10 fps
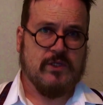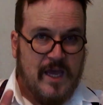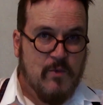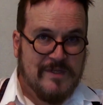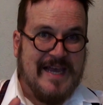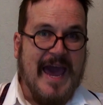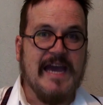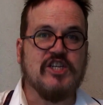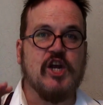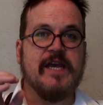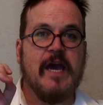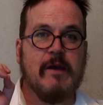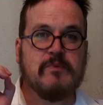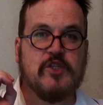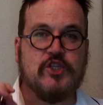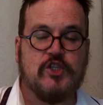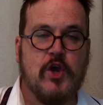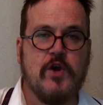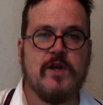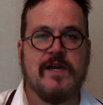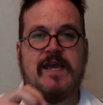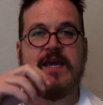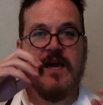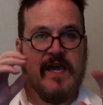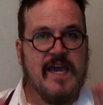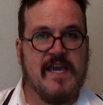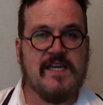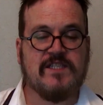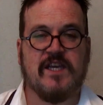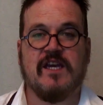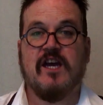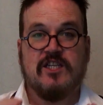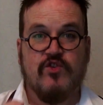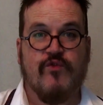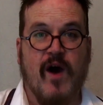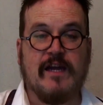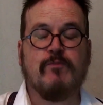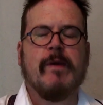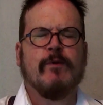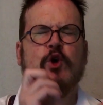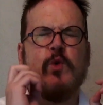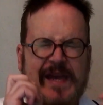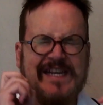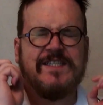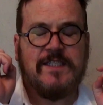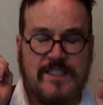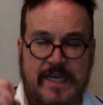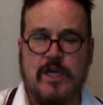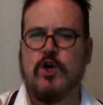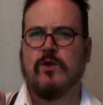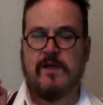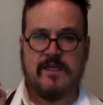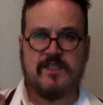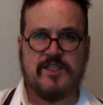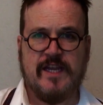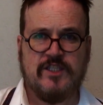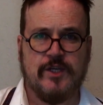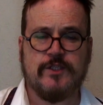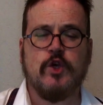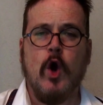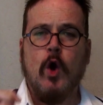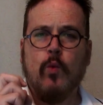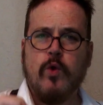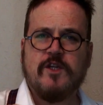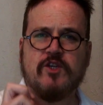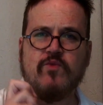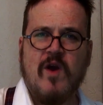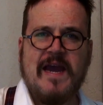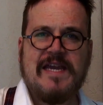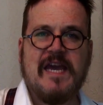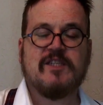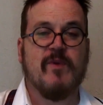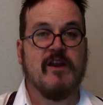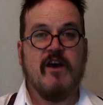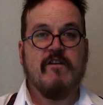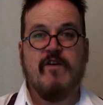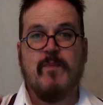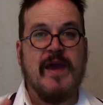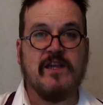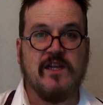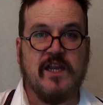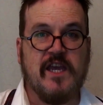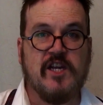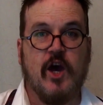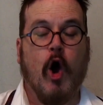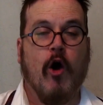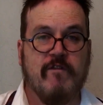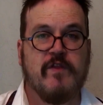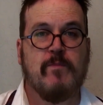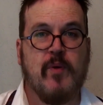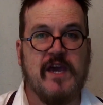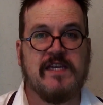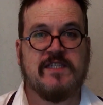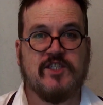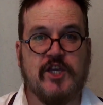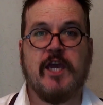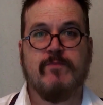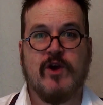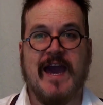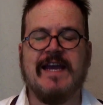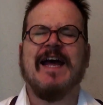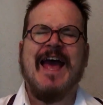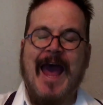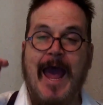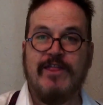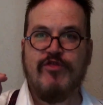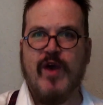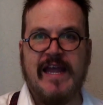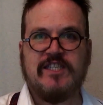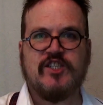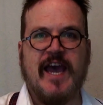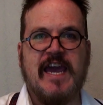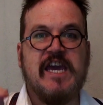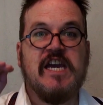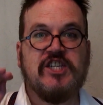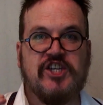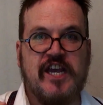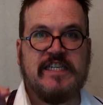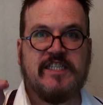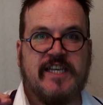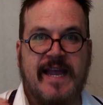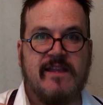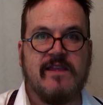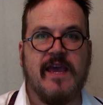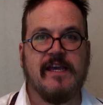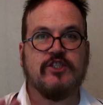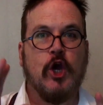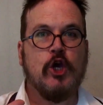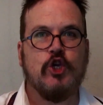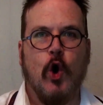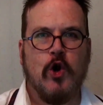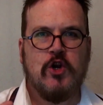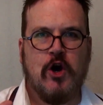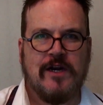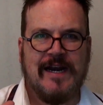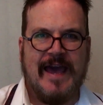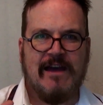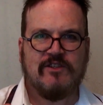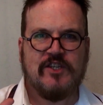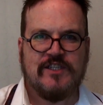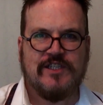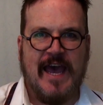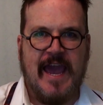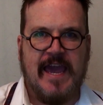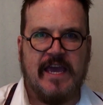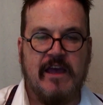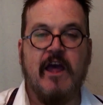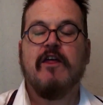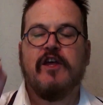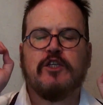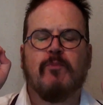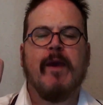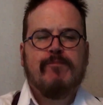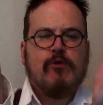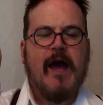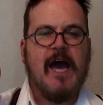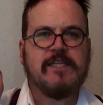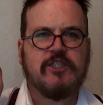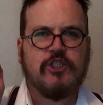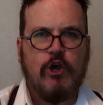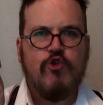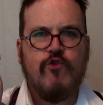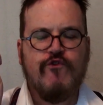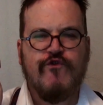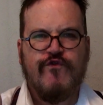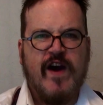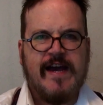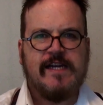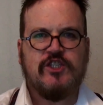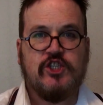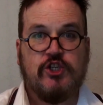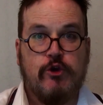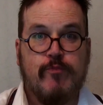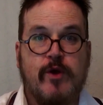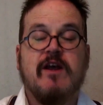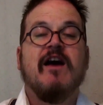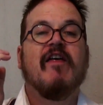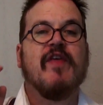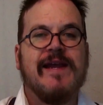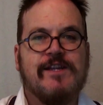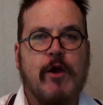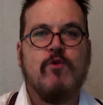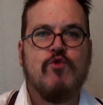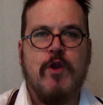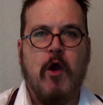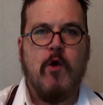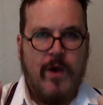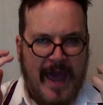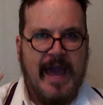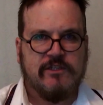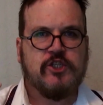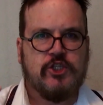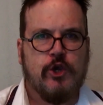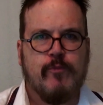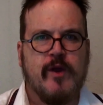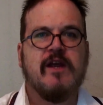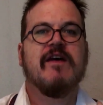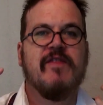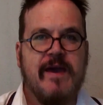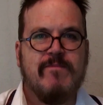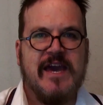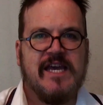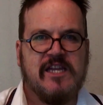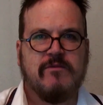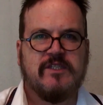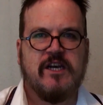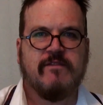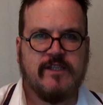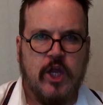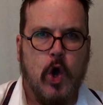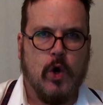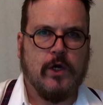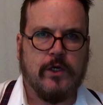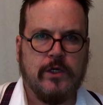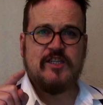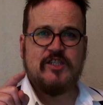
It was actually absurdly easy to find people who in a single sentence would deride Yassmin for being the leader of the PC brigade and then say she said things you're not allowed to say. These people are so fucking stupid, they don't know how stupid they're making themselves look.